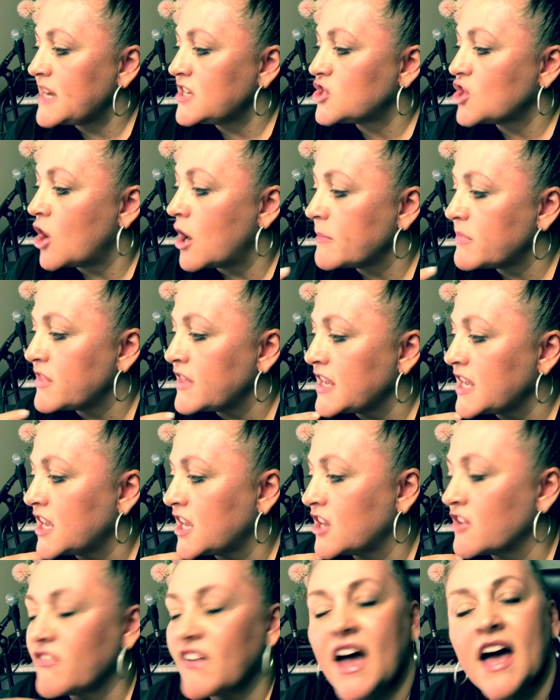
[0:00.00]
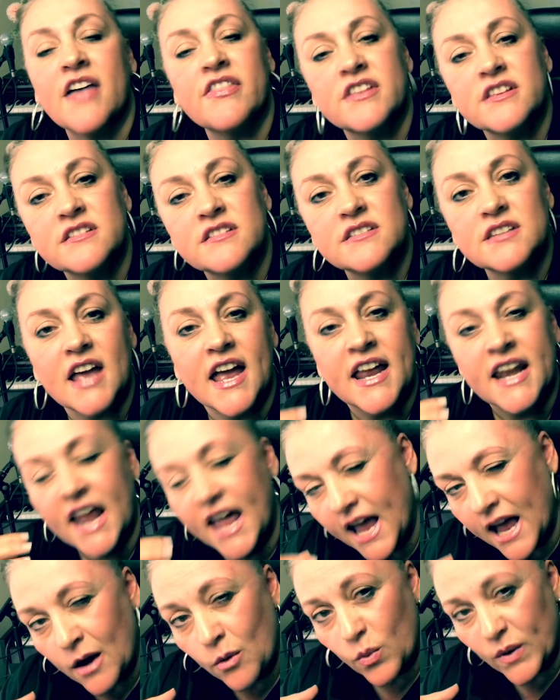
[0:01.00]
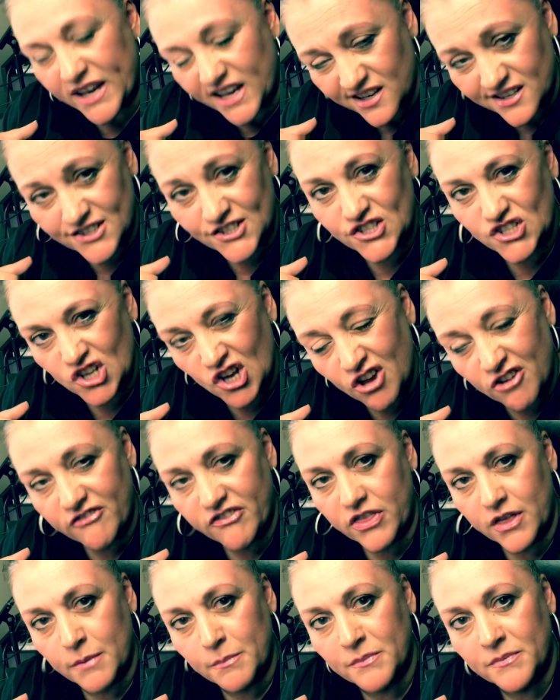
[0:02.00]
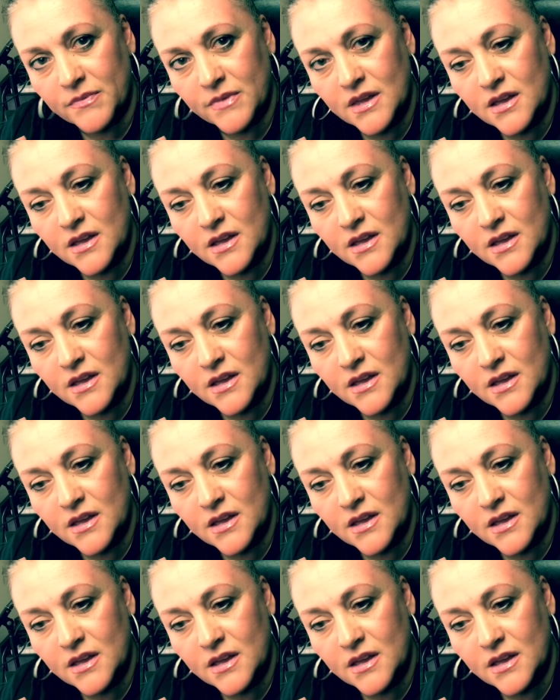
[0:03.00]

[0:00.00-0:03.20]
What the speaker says: time thinking of others and how we can serve them.